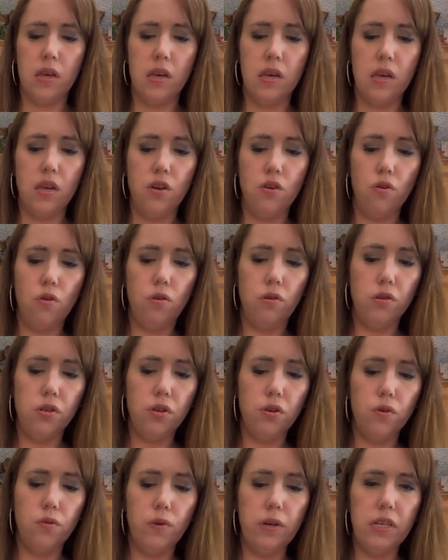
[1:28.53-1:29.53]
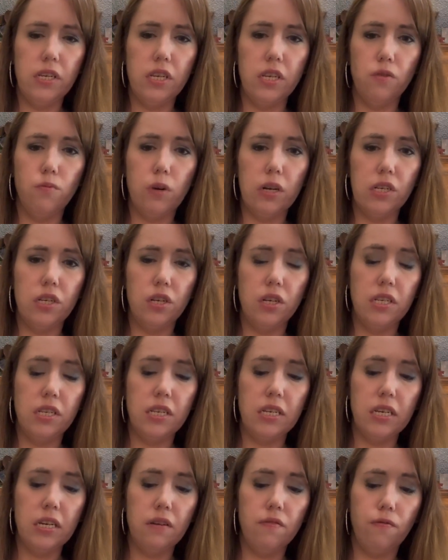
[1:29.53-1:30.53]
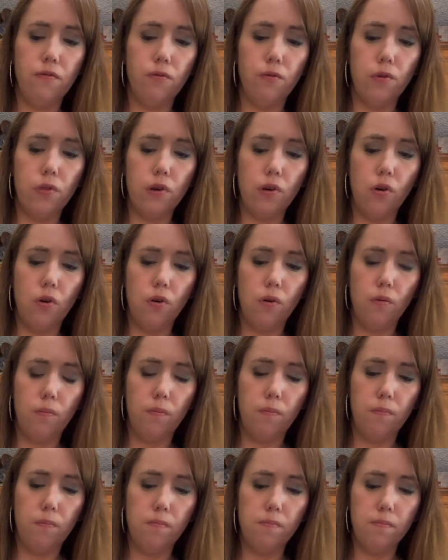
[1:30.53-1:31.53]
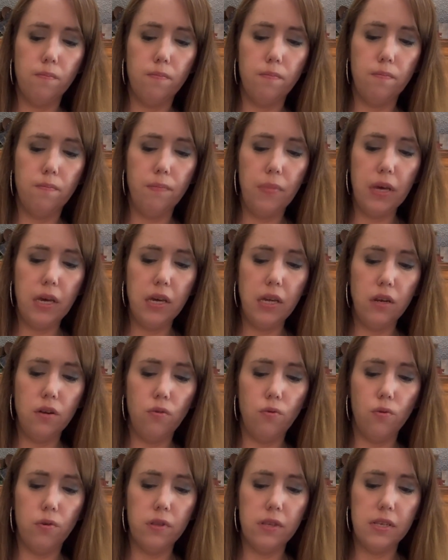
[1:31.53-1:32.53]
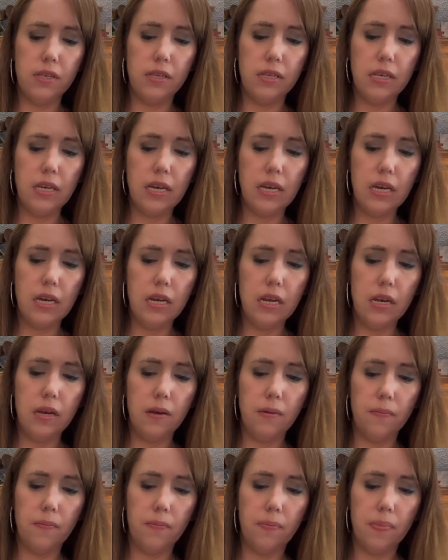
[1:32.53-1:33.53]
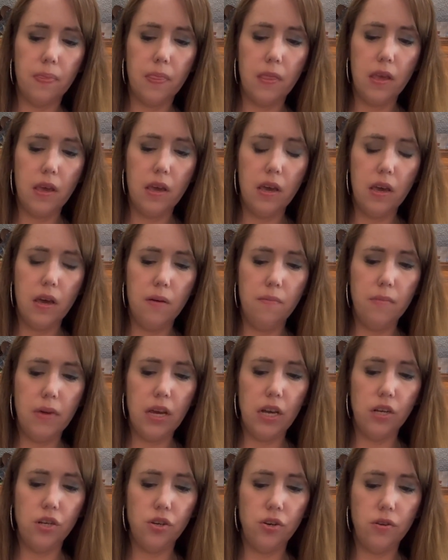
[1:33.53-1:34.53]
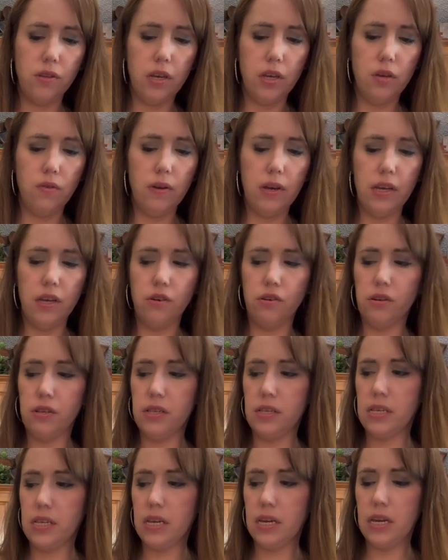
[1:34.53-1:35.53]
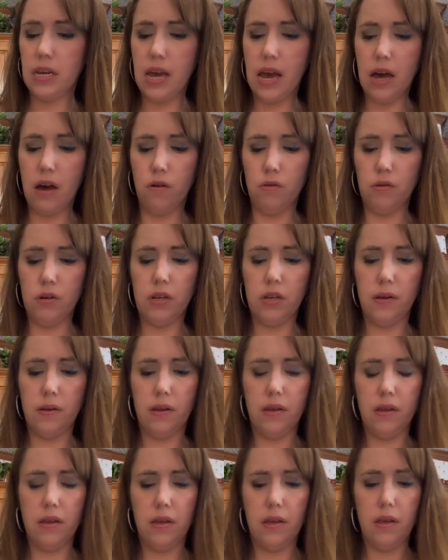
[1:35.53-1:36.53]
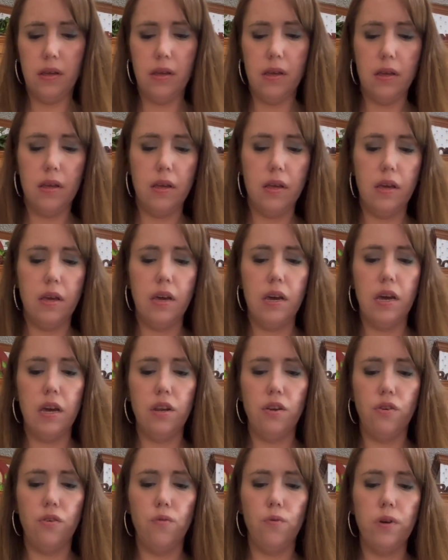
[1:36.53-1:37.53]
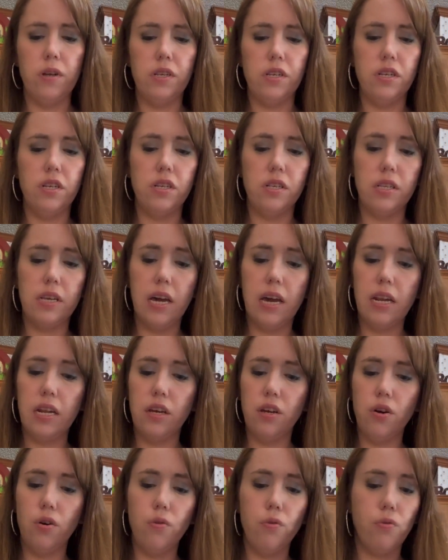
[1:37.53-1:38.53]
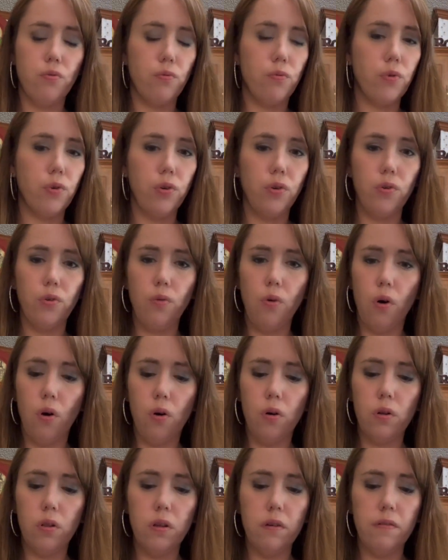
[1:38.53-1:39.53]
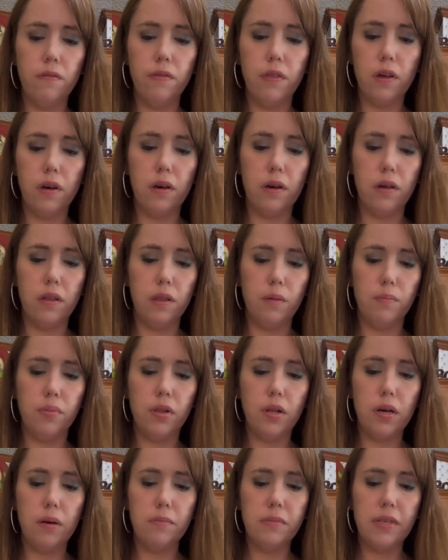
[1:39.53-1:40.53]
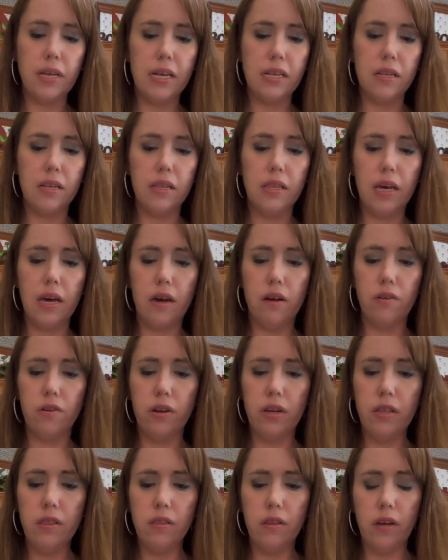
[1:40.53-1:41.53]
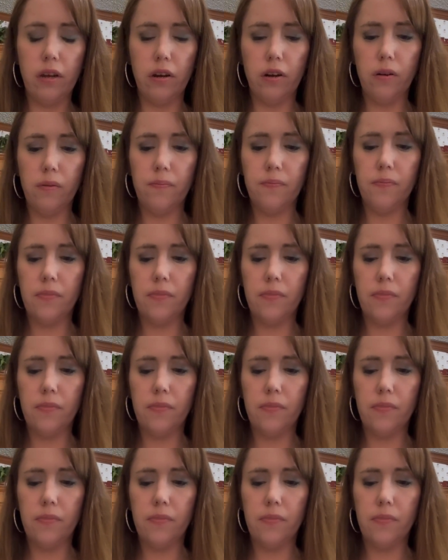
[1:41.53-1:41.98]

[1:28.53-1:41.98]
you're also going to want to dig for the pit or the seed. Make sure that you get your seed out. And you're going to just kind of go through all of the plums that are in there